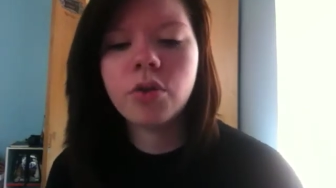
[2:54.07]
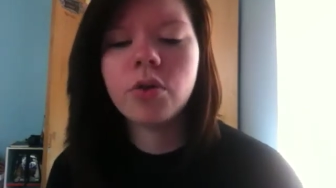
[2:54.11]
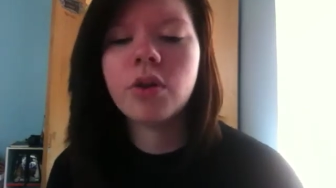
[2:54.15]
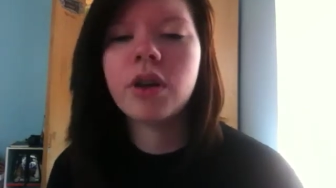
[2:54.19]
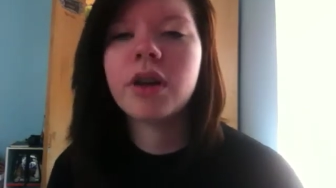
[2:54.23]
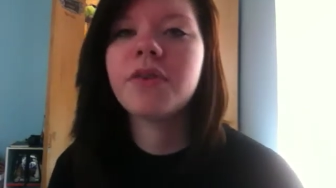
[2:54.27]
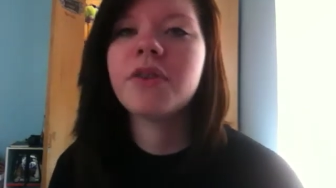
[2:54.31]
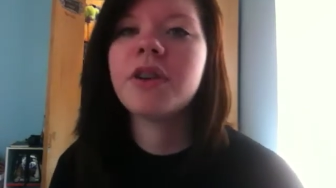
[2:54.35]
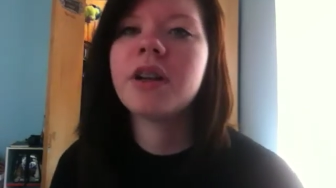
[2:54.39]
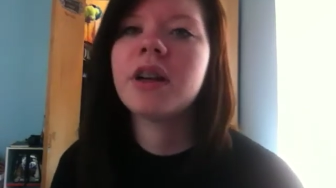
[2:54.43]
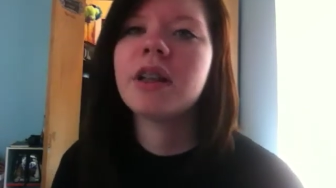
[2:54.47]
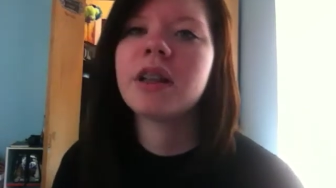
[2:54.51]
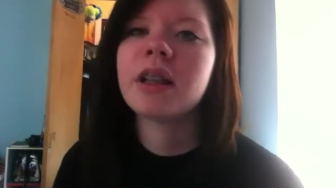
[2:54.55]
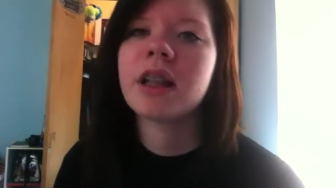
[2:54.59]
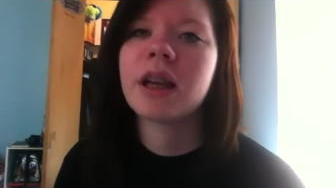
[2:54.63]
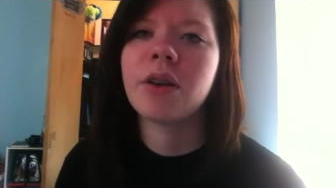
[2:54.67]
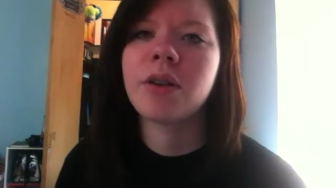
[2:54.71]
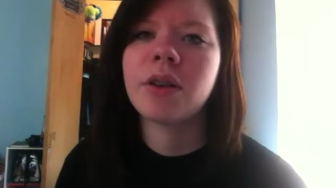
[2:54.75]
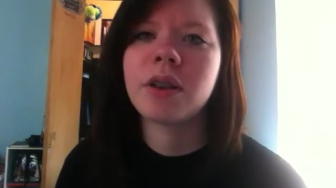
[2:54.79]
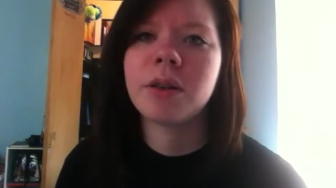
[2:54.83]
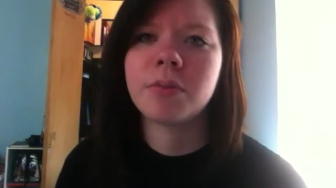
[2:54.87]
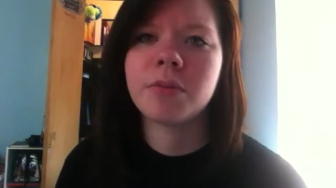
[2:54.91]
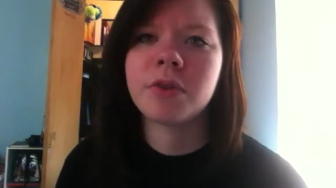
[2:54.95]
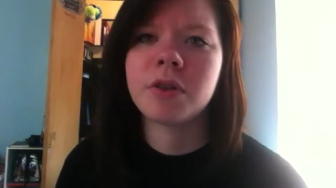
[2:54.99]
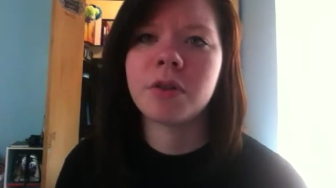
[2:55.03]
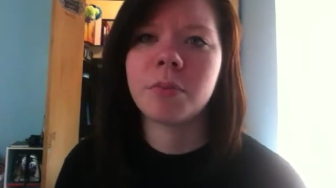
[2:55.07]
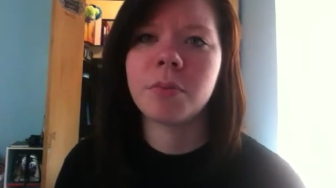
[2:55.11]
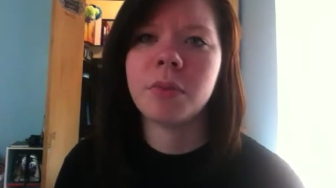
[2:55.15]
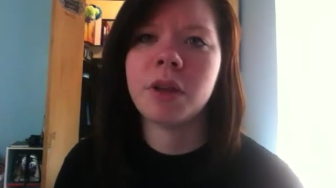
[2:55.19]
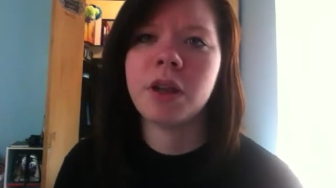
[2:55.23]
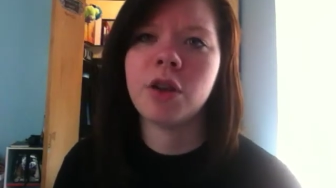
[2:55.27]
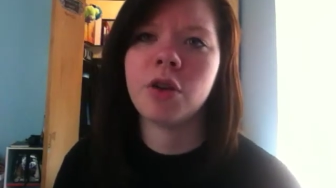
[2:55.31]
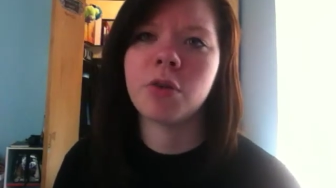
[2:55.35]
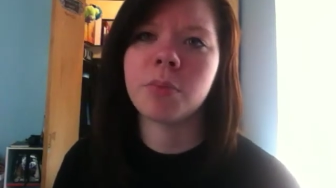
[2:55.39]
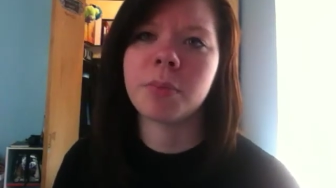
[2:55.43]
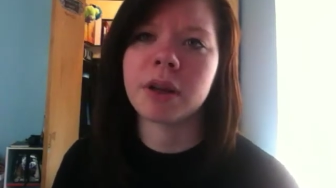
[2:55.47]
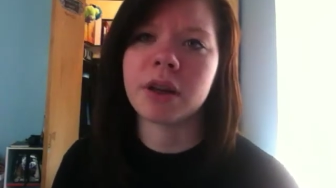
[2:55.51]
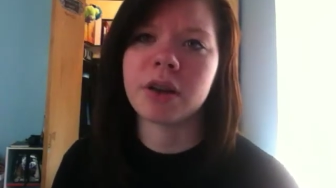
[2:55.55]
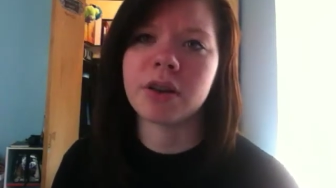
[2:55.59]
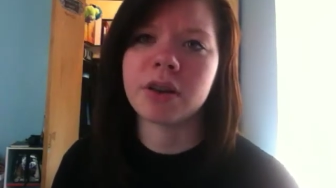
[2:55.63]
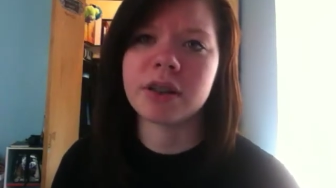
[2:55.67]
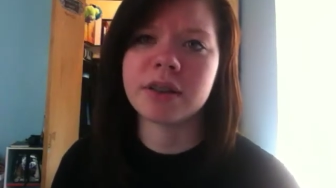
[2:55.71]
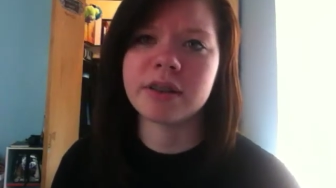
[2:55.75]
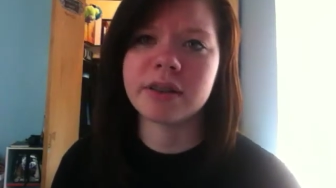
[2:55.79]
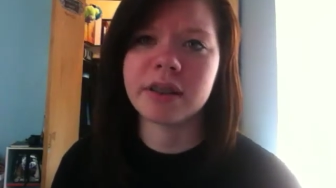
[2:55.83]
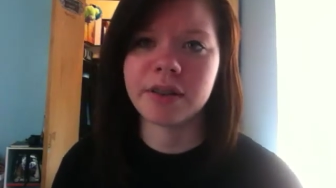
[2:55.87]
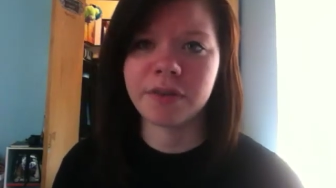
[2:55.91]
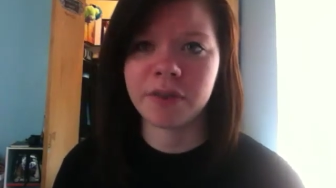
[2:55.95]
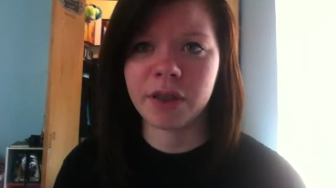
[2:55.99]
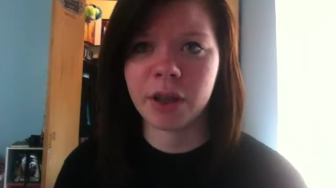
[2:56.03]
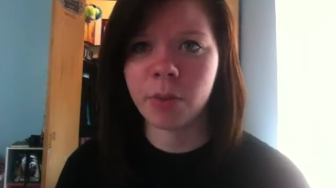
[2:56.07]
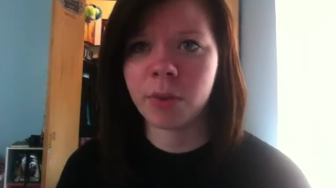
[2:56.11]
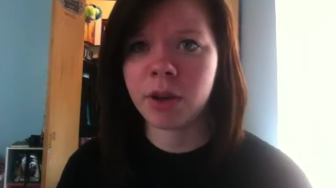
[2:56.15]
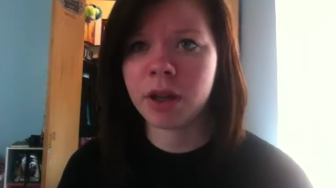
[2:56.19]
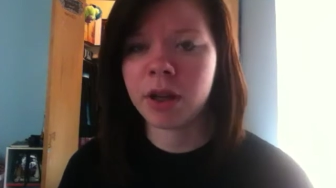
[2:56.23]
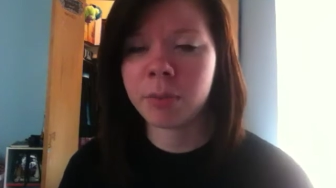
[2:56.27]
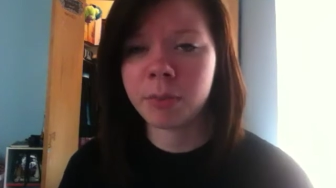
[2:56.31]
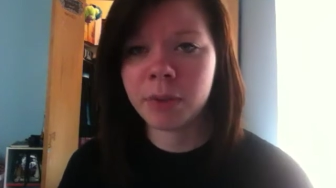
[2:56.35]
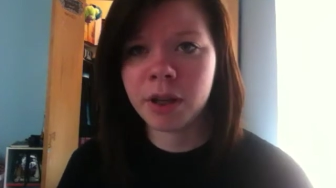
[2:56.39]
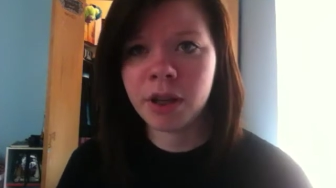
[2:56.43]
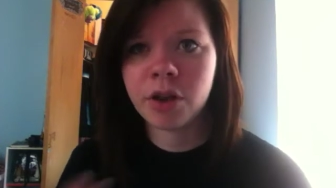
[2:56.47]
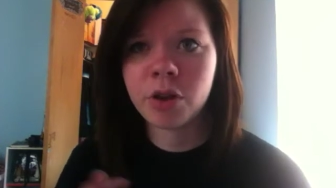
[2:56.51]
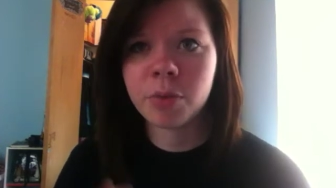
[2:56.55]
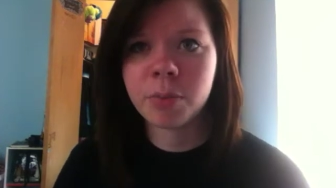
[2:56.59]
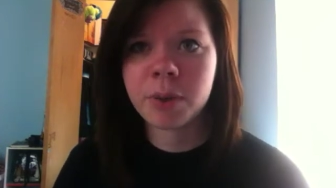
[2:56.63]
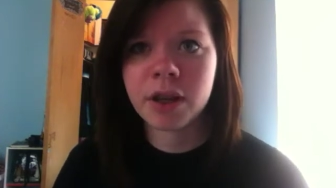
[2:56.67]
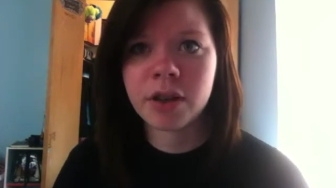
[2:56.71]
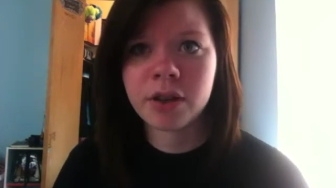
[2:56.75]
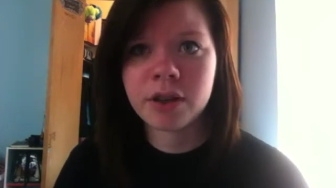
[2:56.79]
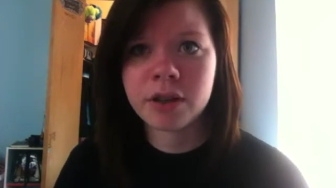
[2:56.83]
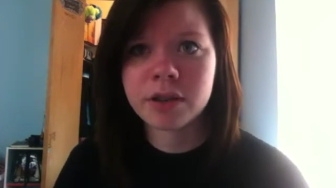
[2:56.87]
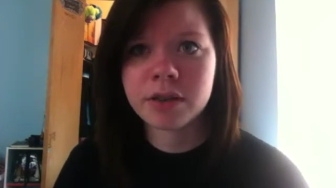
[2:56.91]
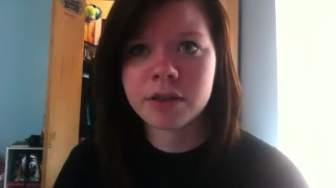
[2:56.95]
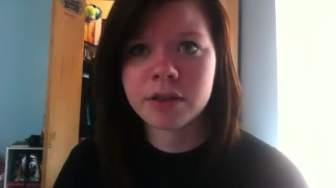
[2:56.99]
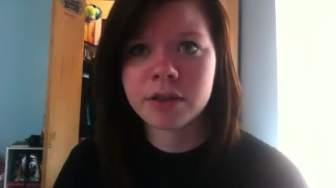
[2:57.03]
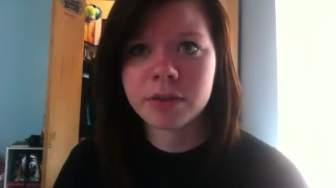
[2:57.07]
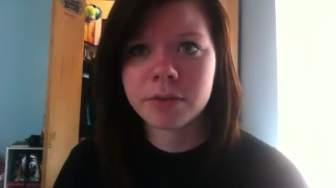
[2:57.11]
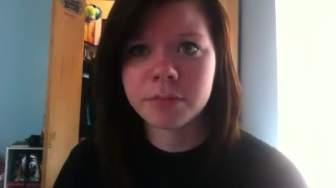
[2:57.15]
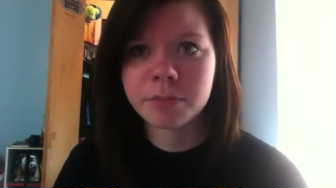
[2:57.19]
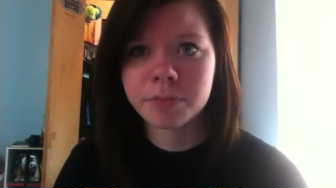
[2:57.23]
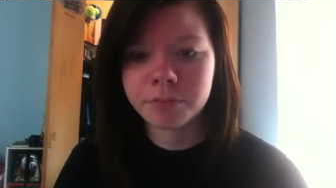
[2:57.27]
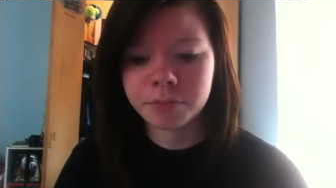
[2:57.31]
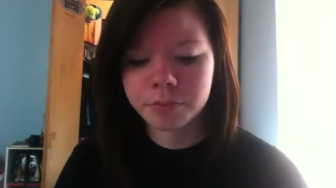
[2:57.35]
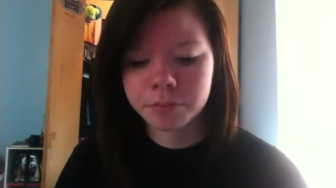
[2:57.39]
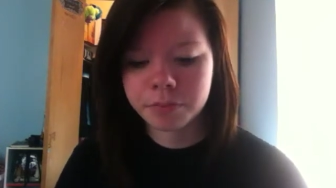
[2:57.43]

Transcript: have to allow them to meet your parents. If they want to meet your parents,